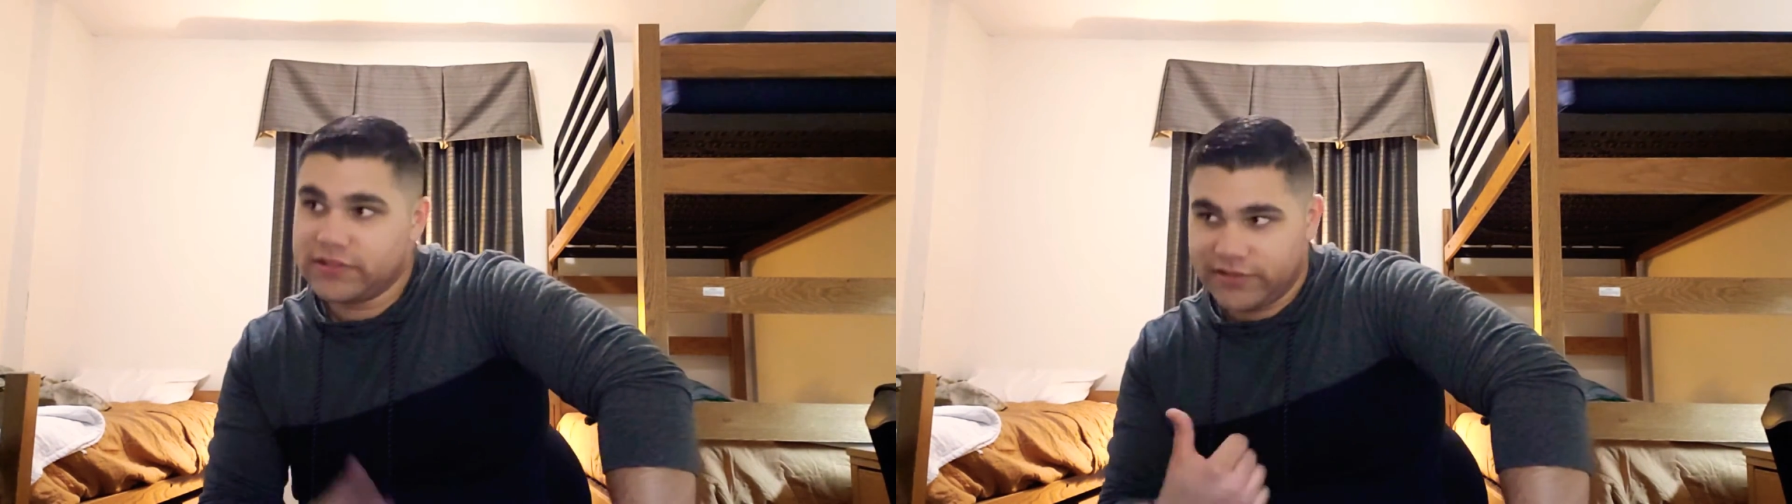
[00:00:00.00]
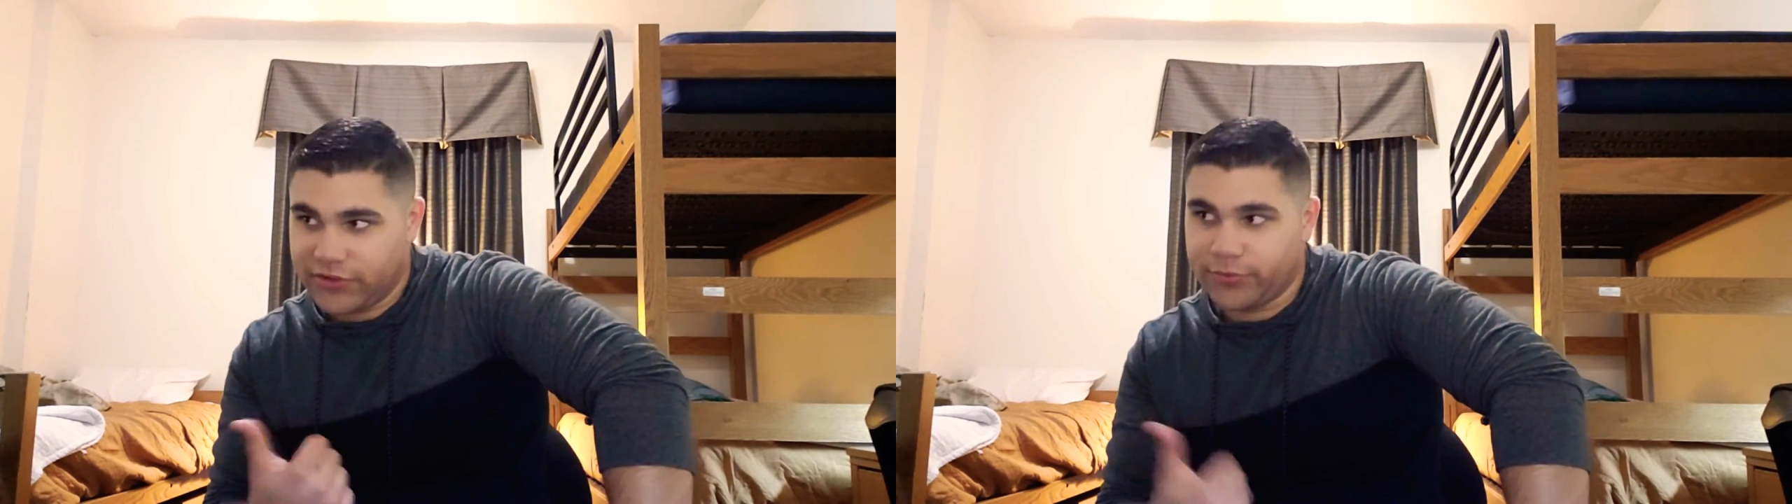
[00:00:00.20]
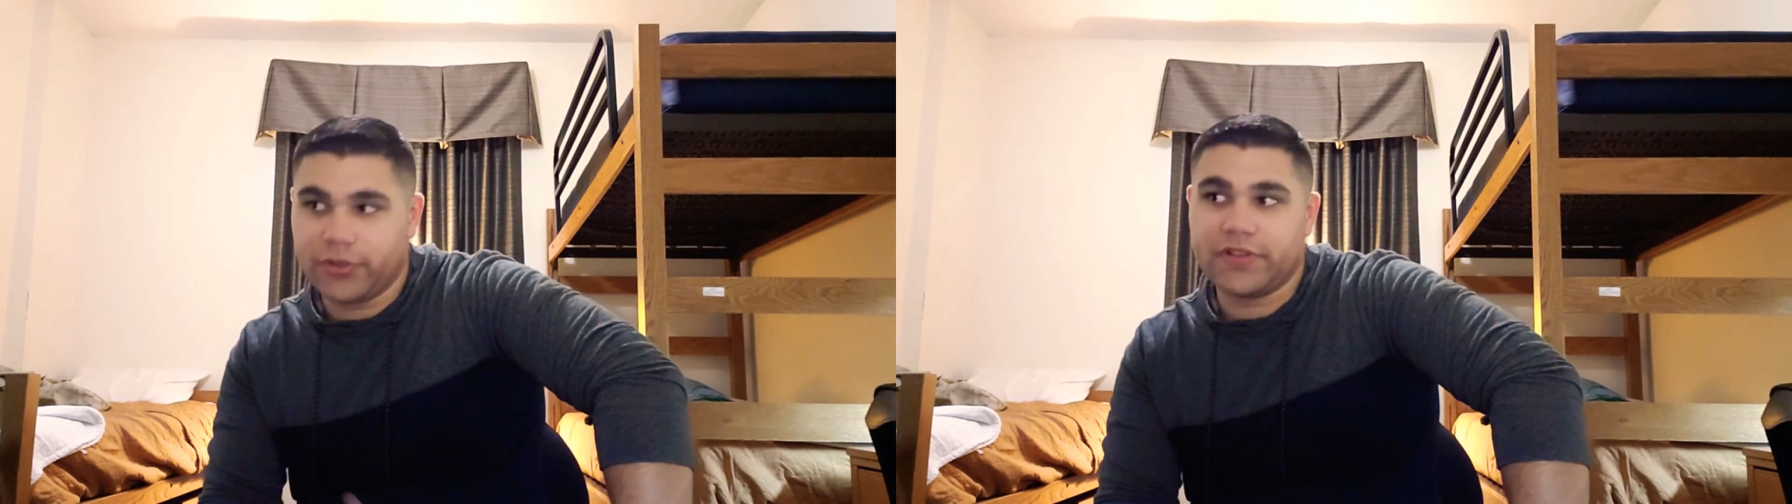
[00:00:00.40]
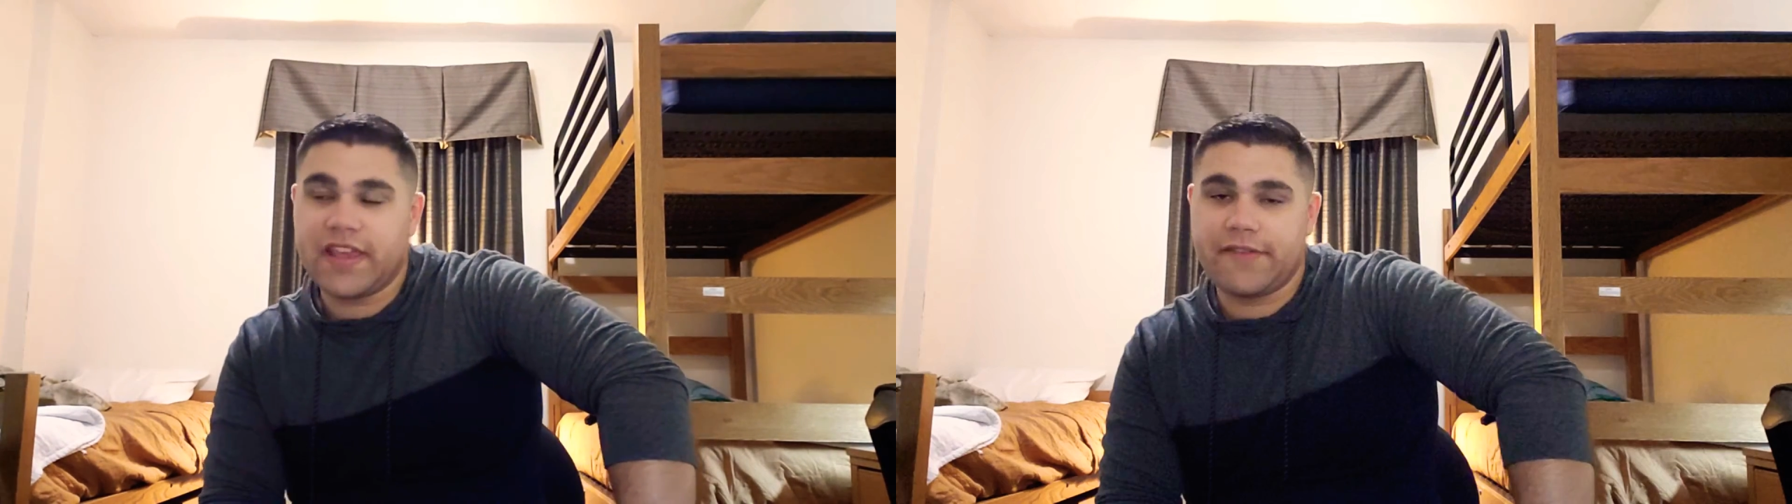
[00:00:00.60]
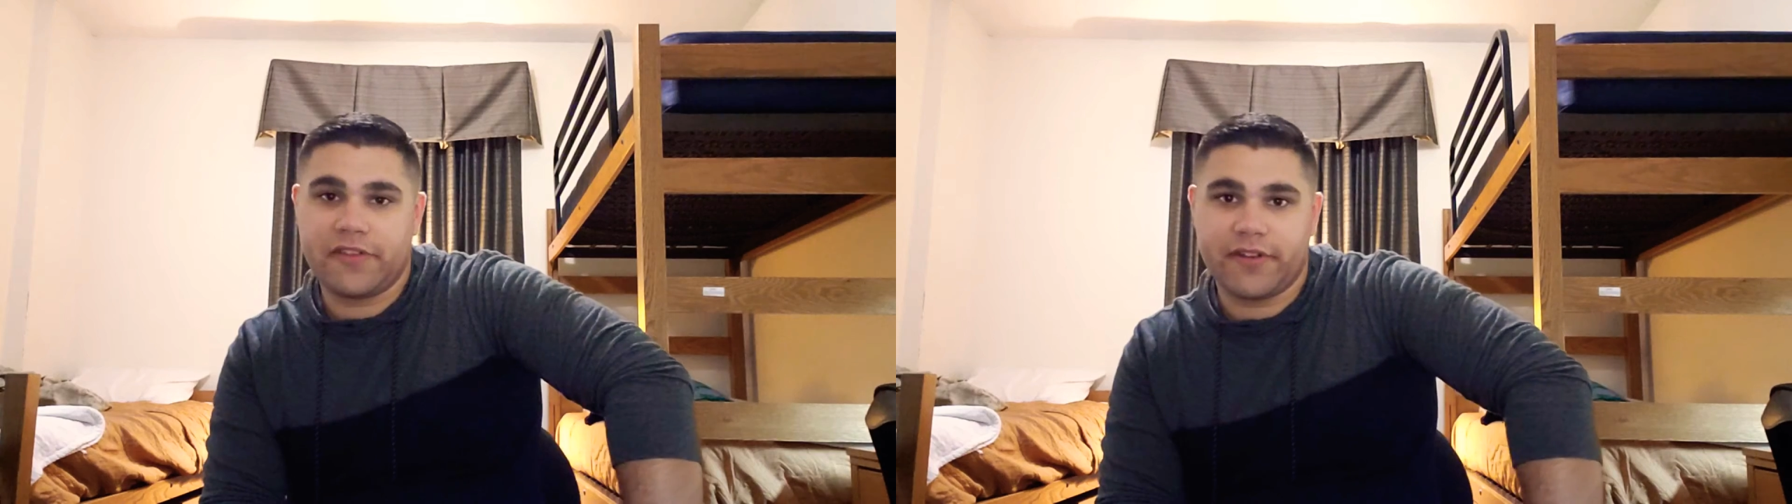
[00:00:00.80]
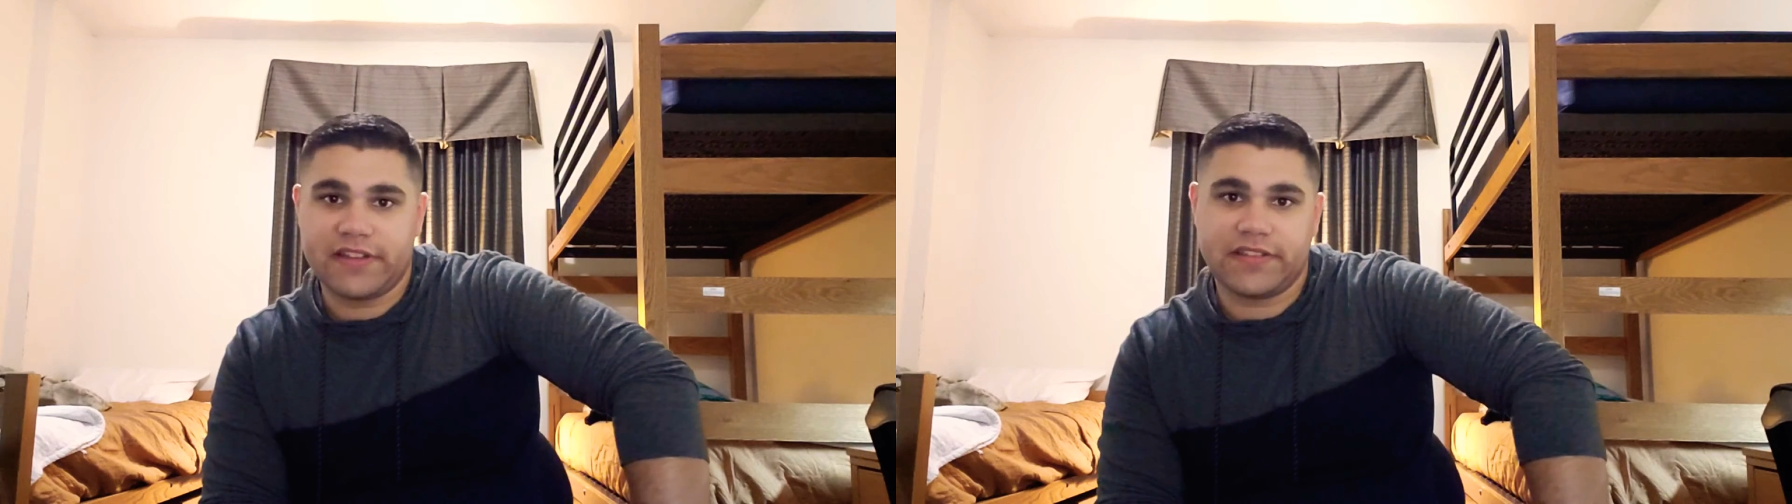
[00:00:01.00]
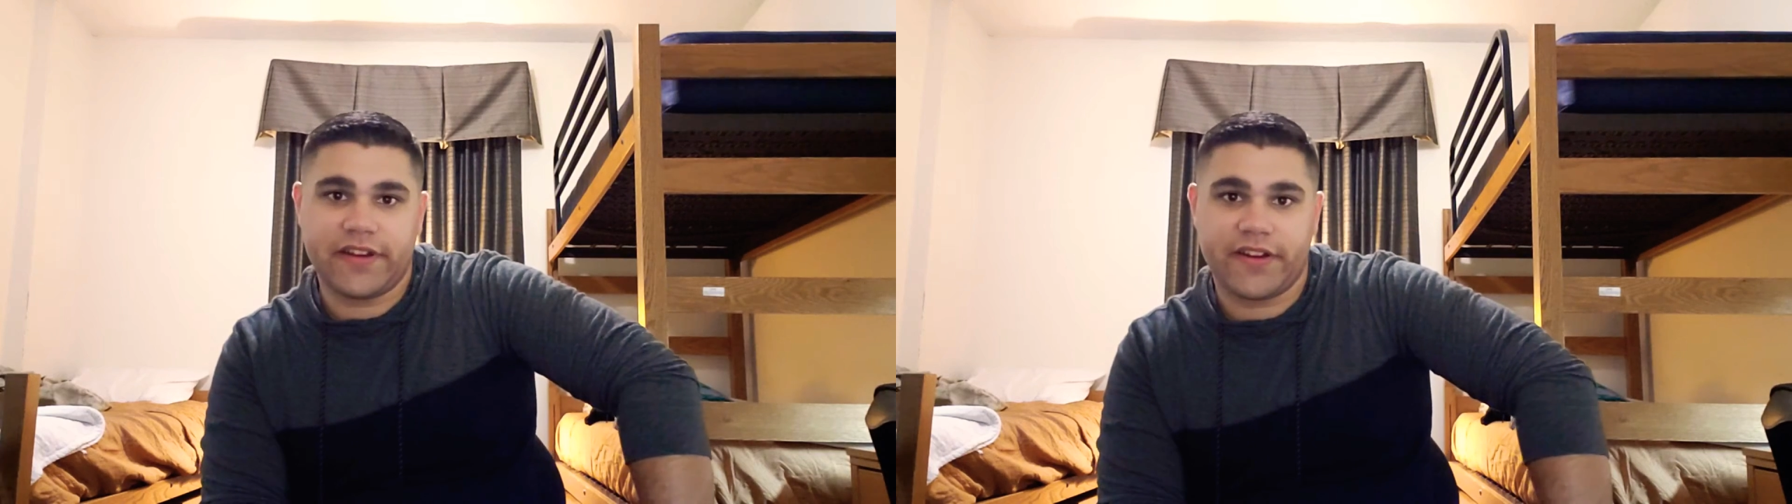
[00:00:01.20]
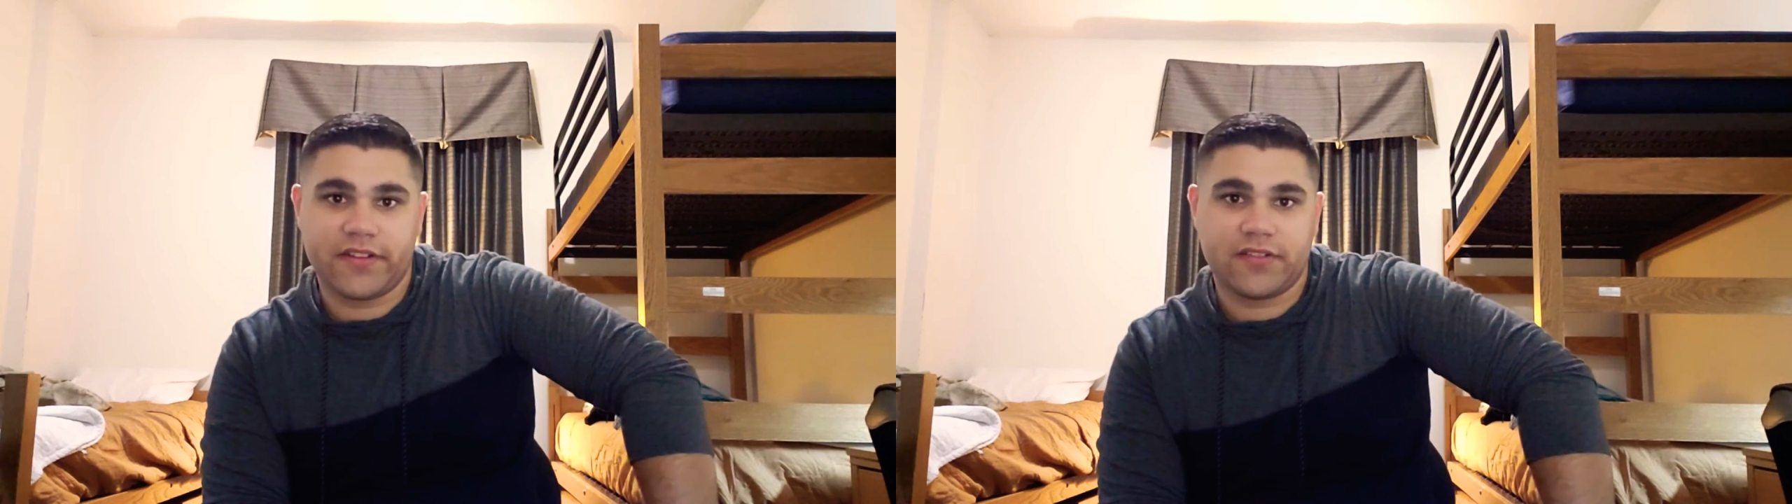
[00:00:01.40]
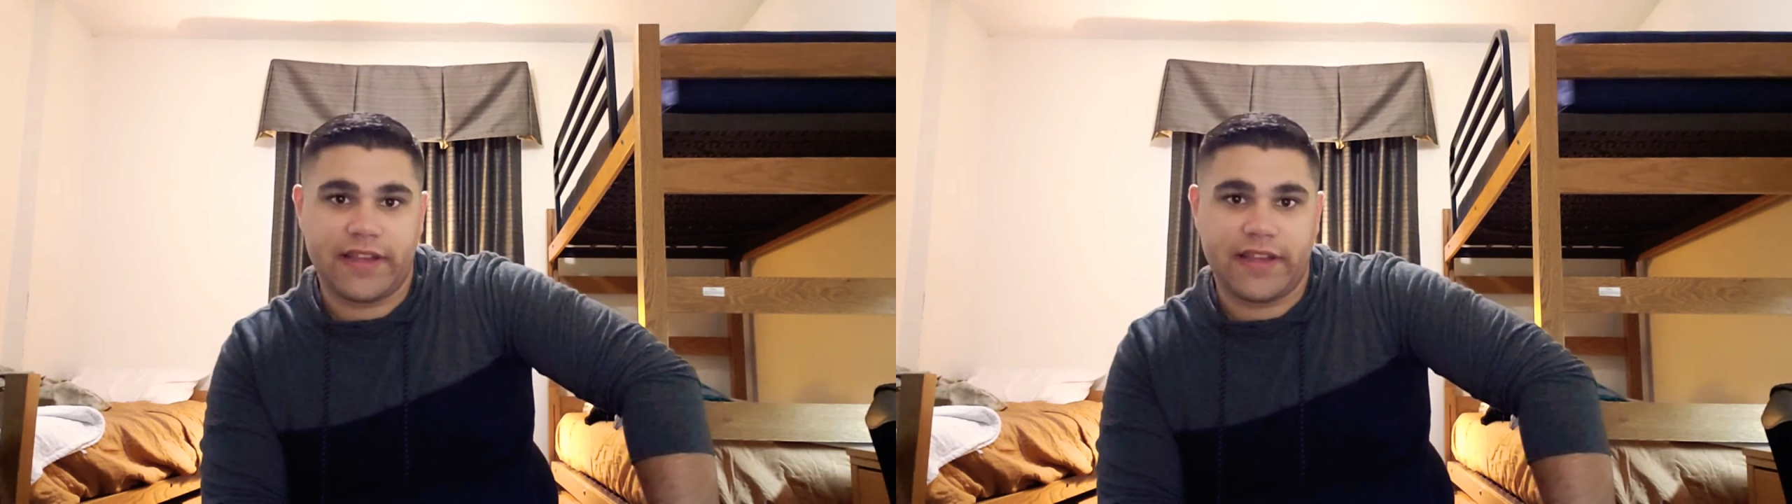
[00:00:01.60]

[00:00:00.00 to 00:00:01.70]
that's real Navy right there.